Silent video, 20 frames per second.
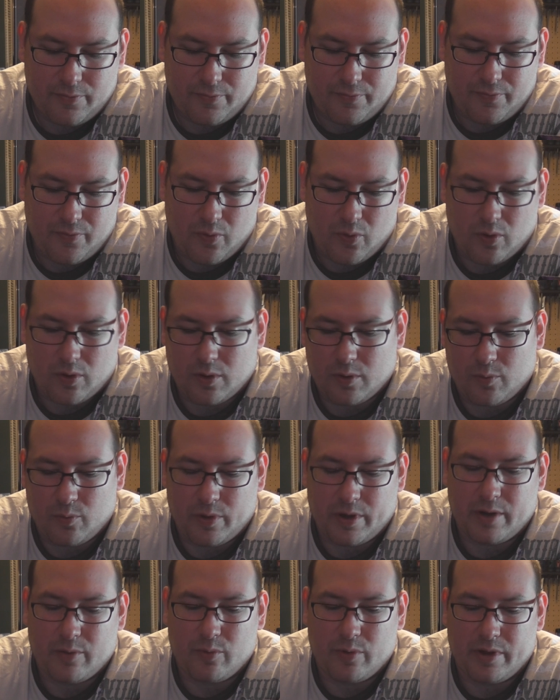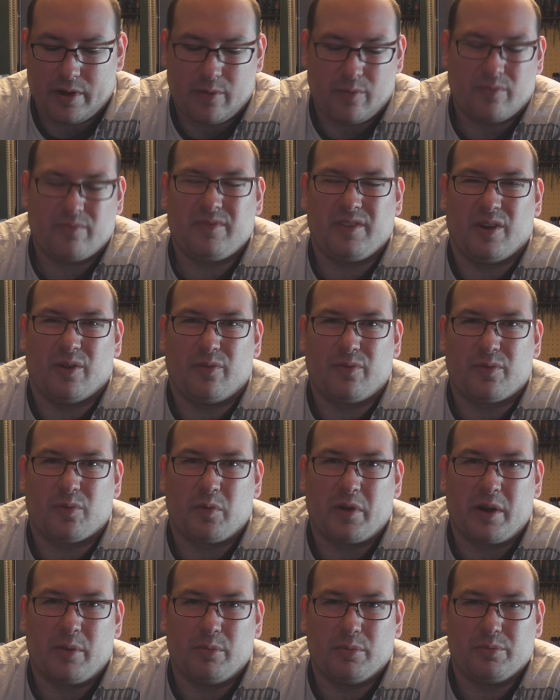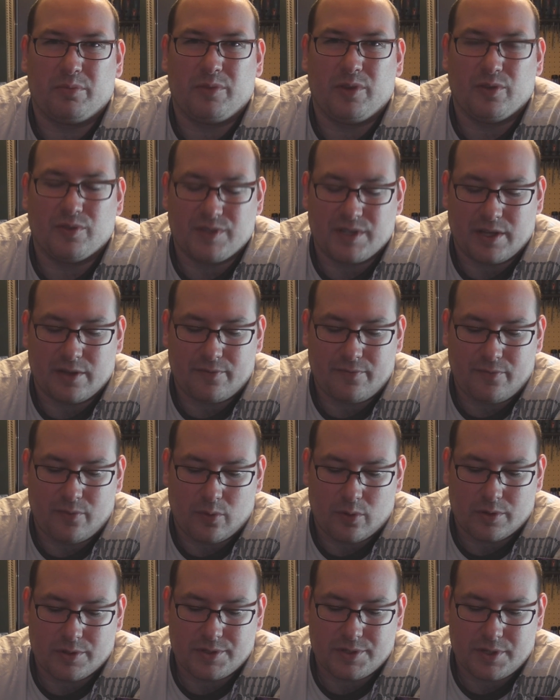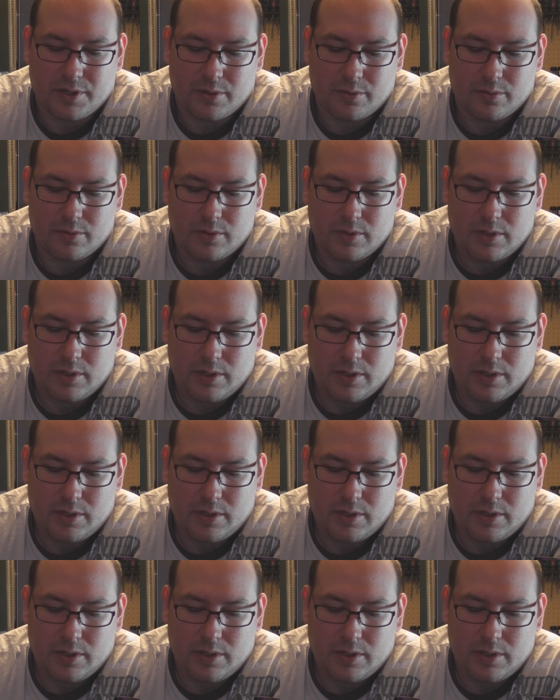for what you know, for what I'm using it for. So